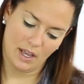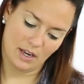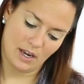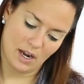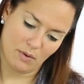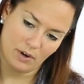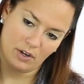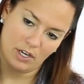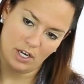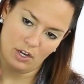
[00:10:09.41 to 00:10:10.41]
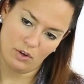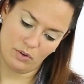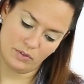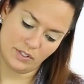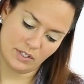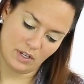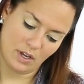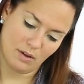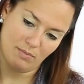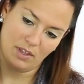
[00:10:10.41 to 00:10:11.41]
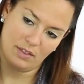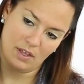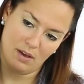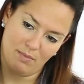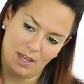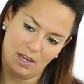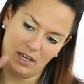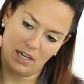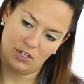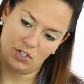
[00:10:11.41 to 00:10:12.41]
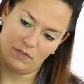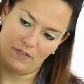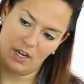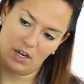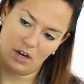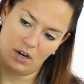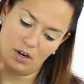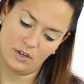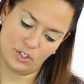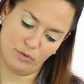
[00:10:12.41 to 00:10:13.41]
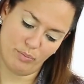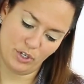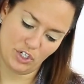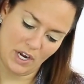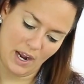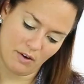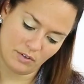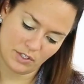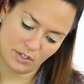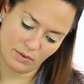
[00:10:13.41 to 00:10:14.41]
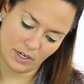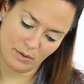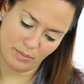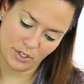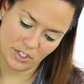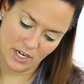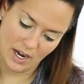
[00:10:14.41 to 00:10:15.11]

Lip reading: and now we're going to use the thumb and each finger to push out. So we're going to push it